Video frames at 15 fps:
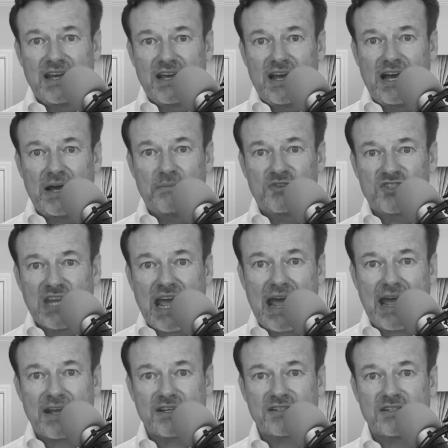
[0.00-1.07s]
um,
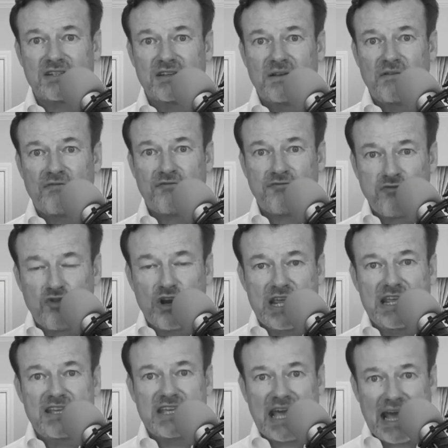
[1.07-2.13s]
tax-free
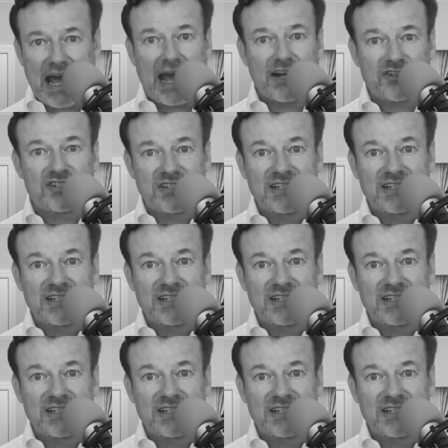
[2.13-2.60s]
cash.